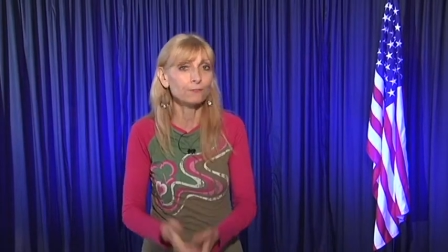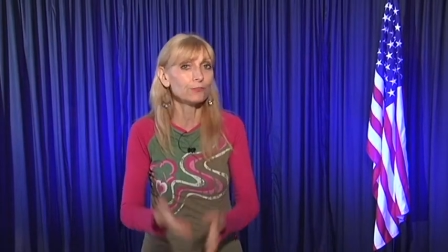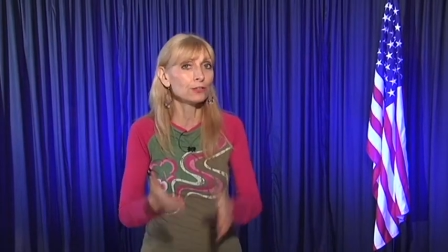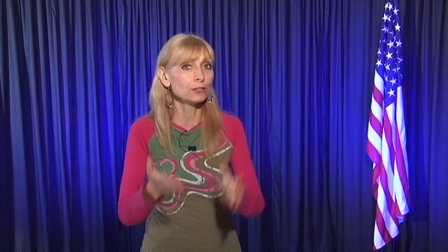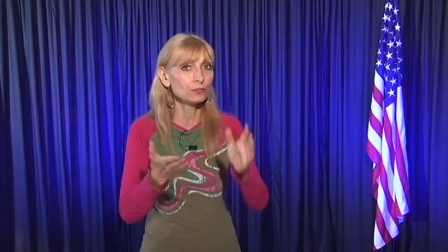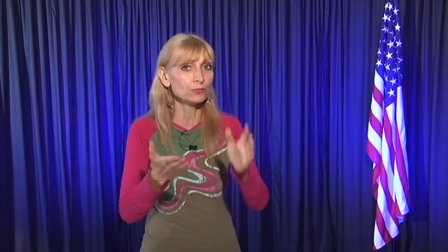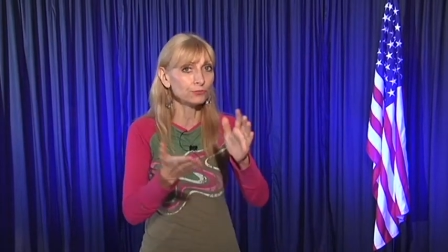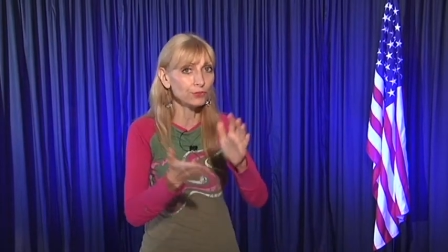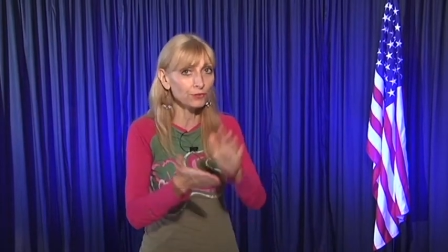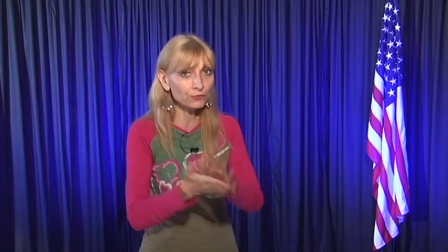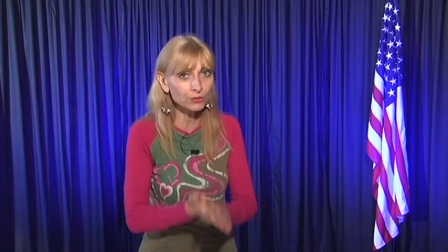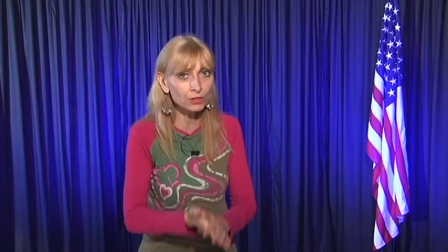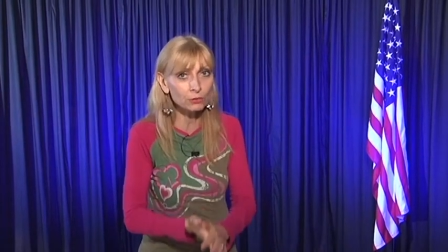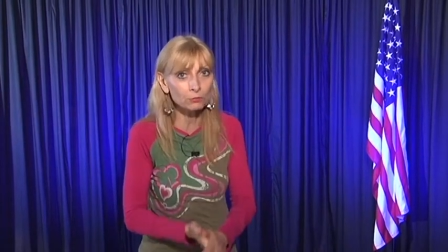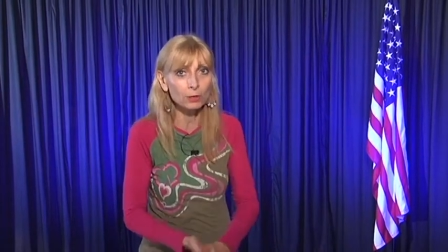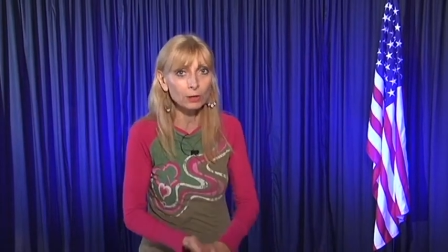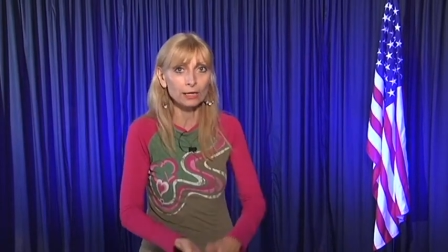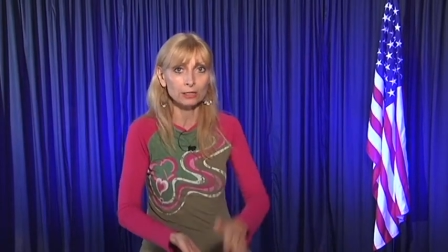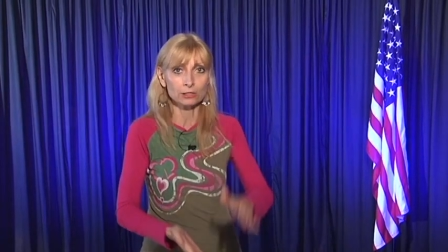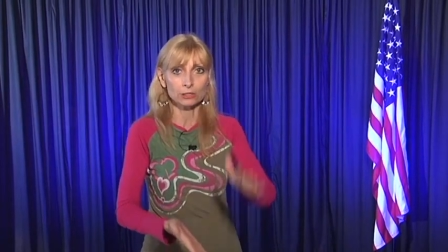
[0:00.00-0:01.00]
If there's 50
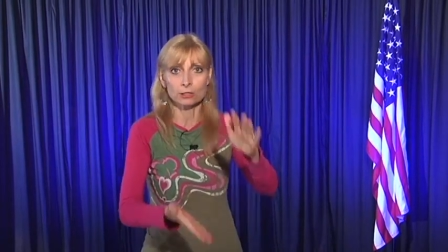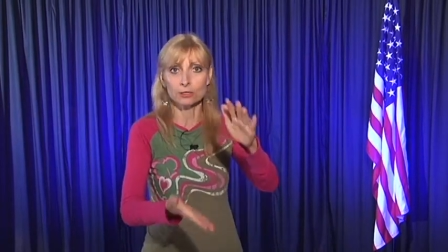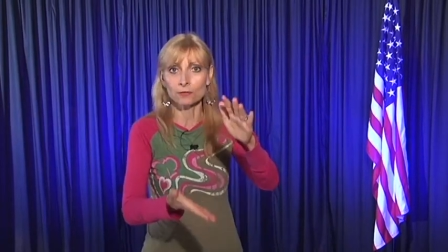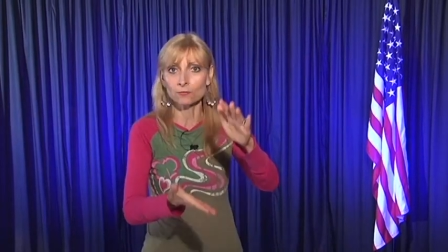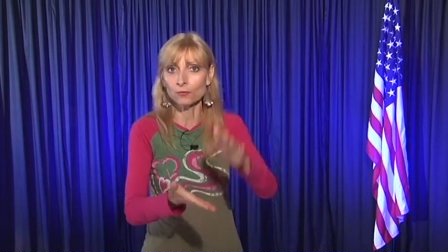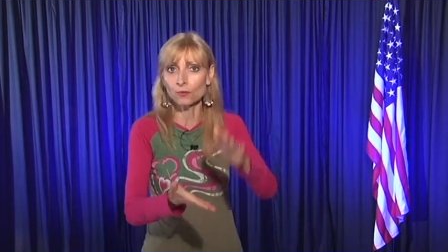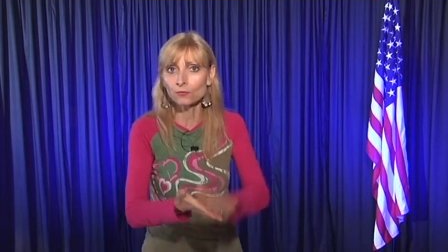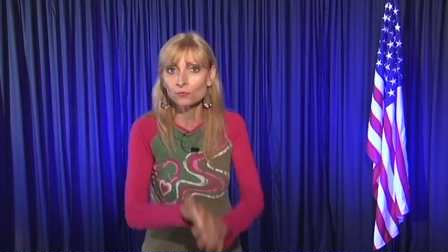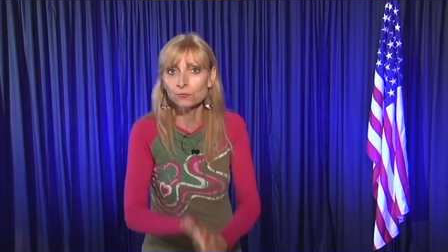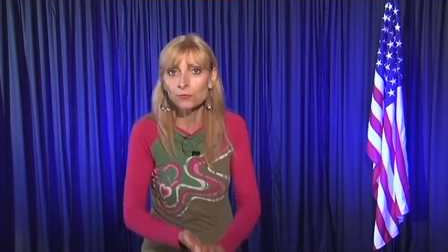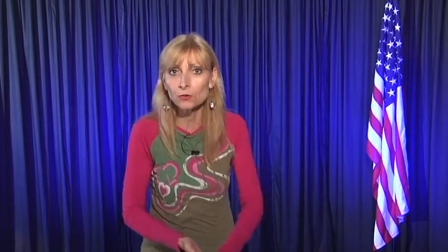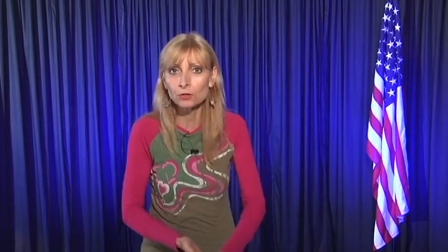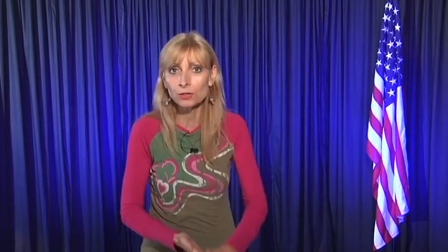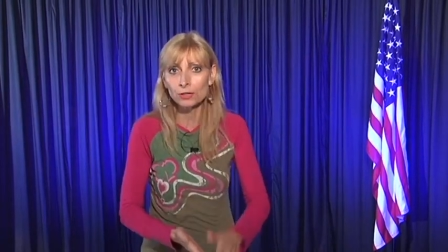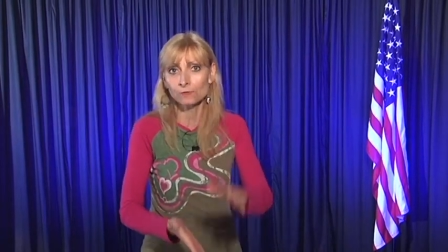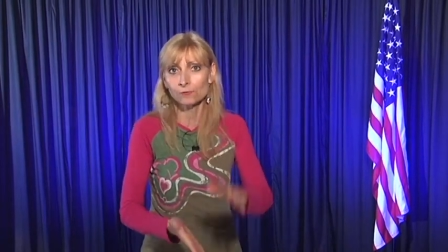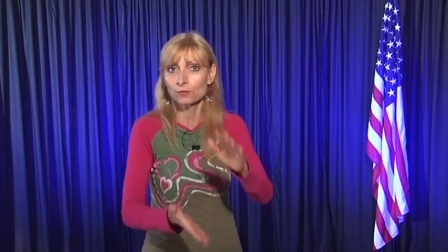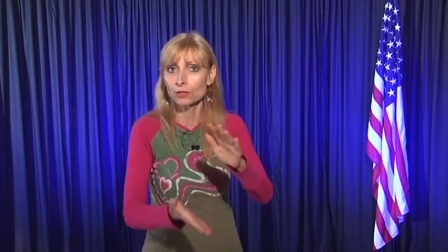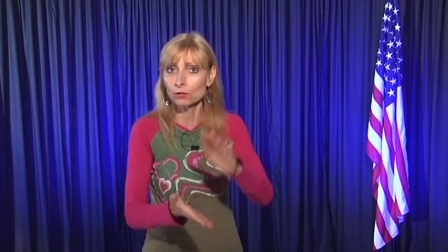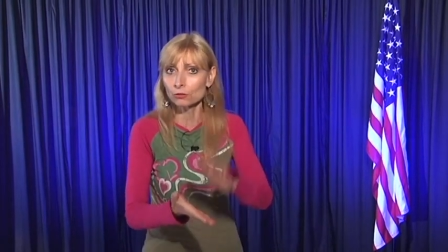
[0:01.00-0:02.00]
righteous, if there's
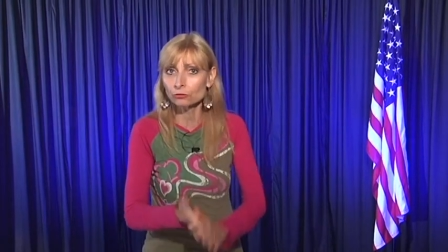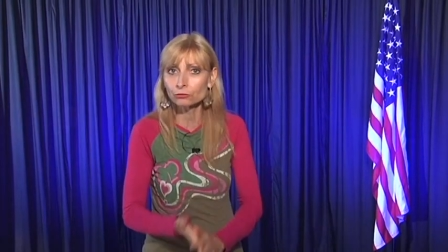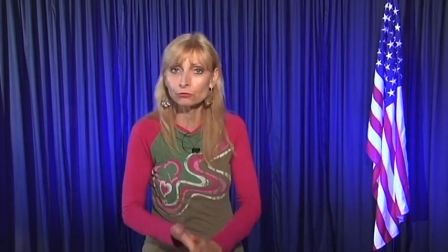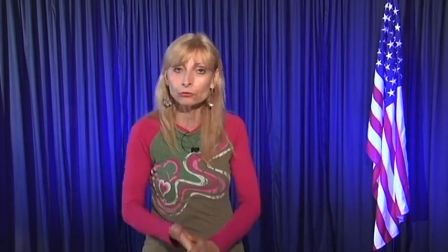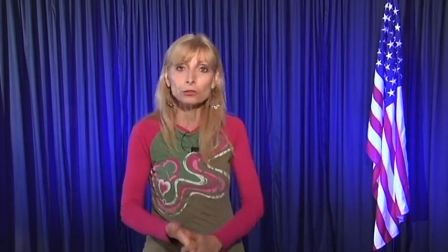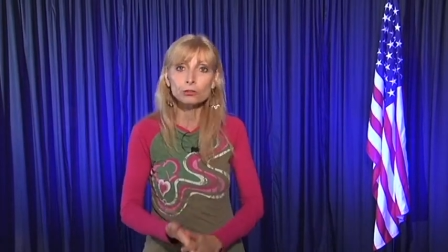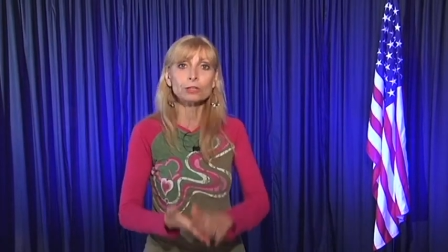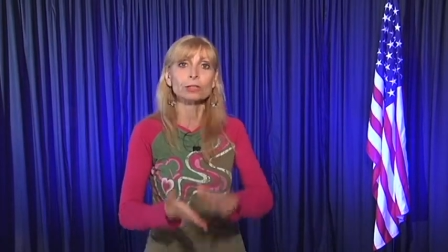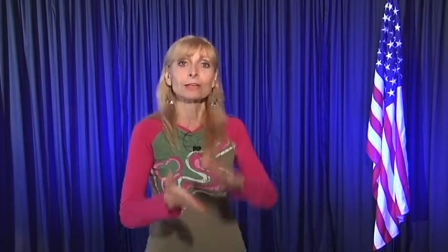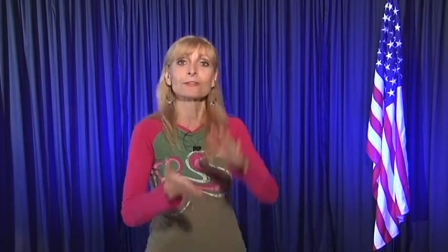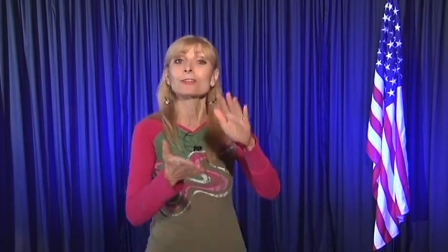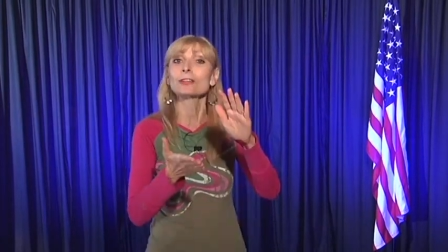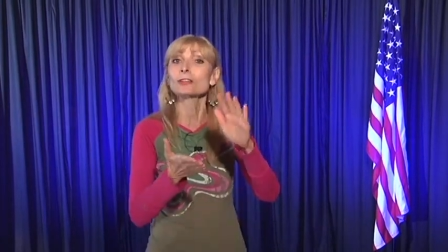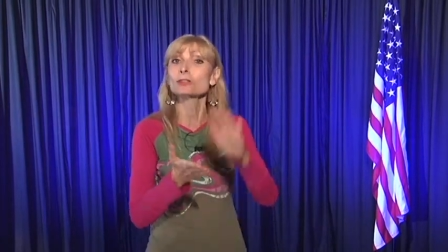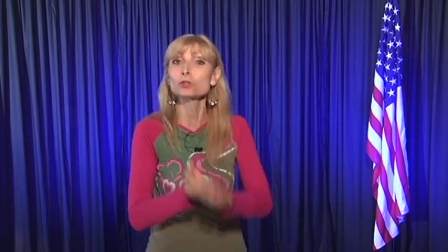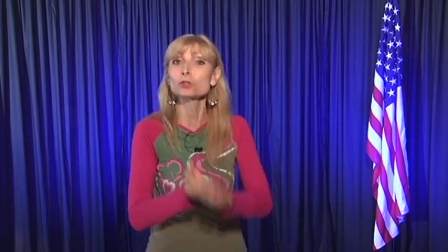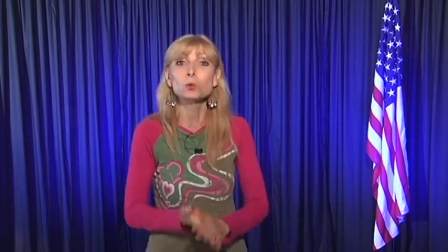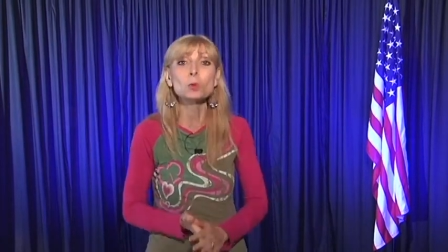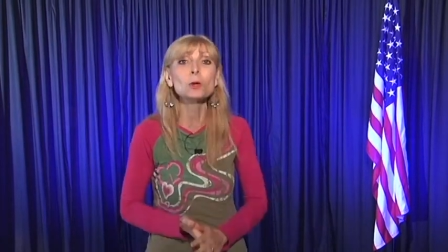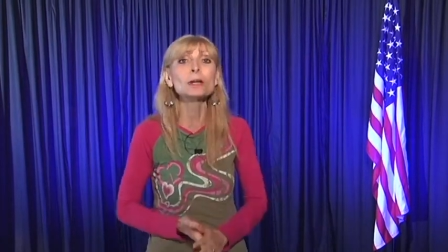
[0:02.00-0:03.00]
40, if there's 30, if
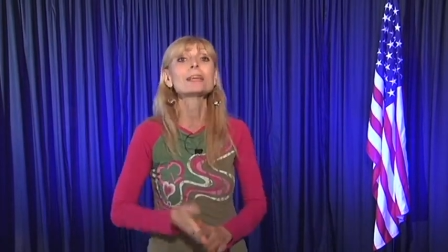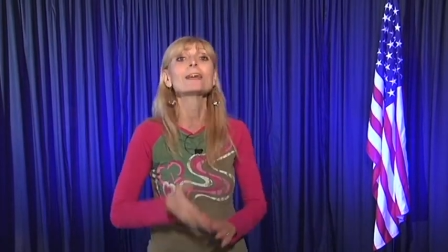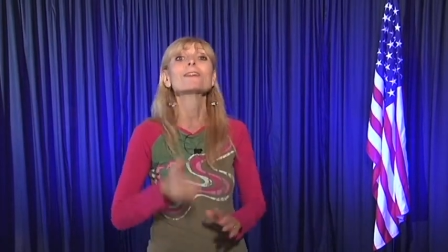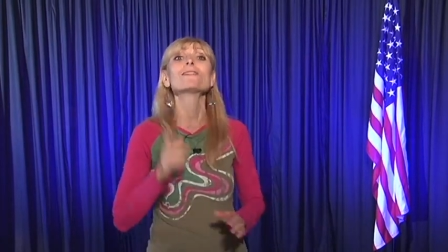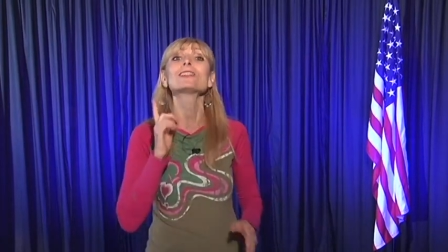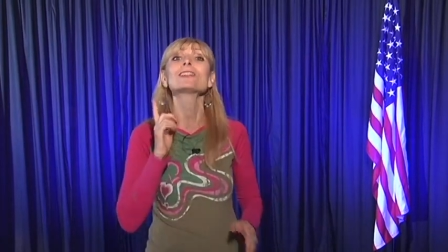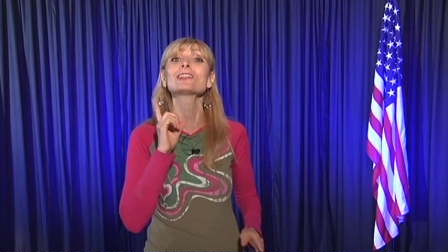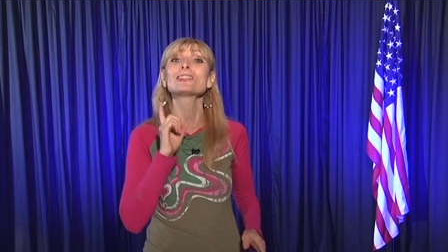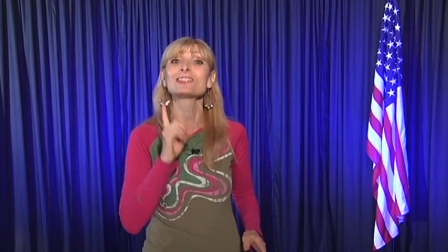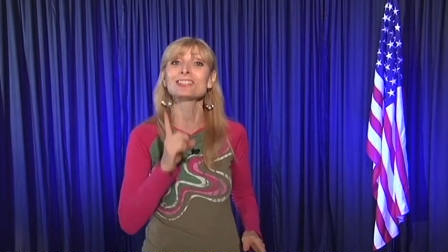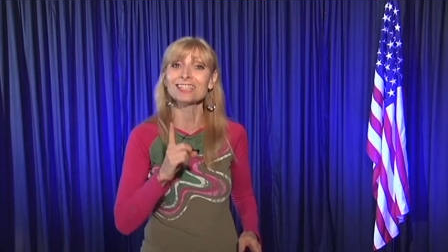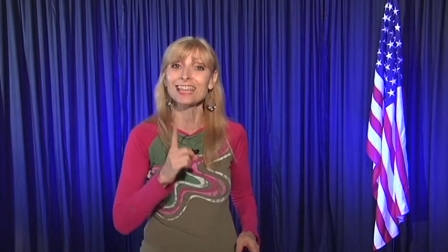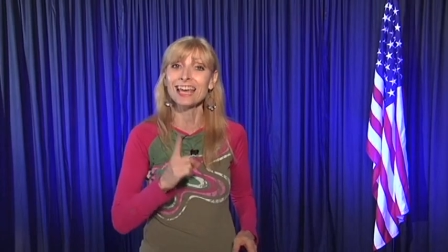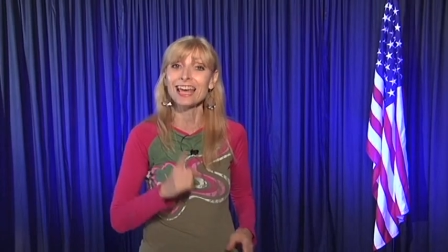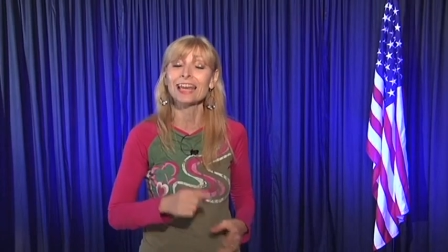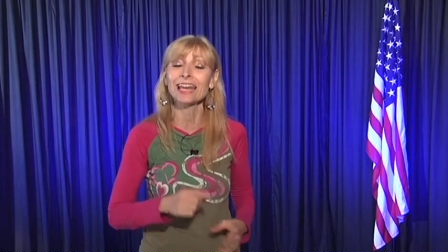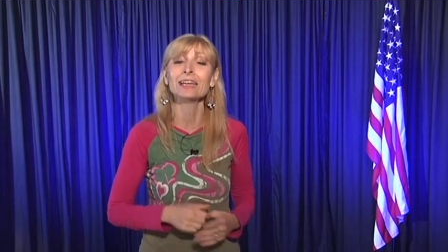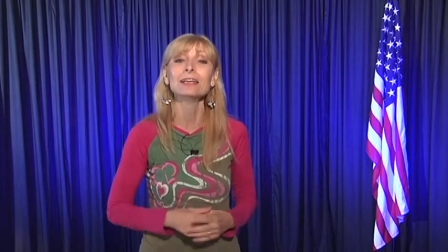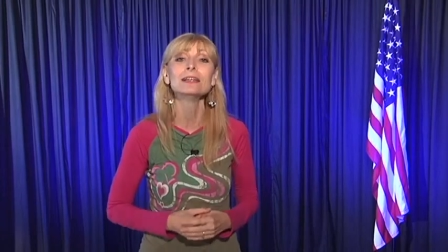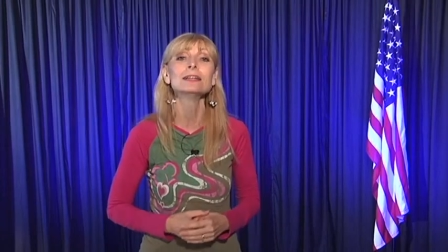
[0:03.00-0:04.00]
there's 20, if there's
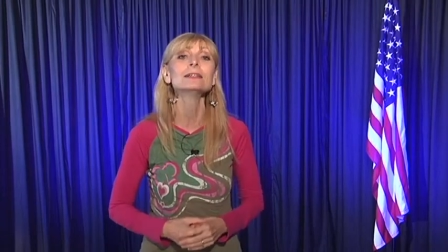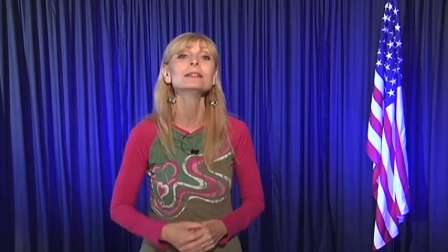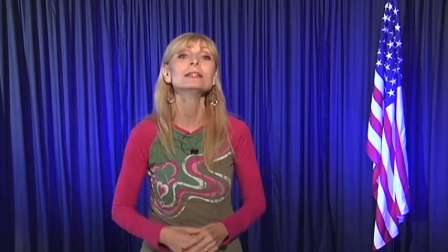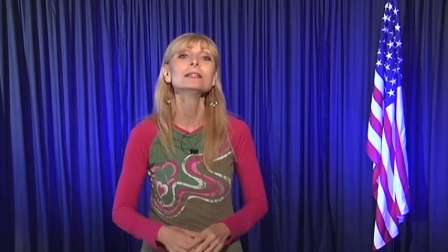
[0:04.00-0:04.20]
10.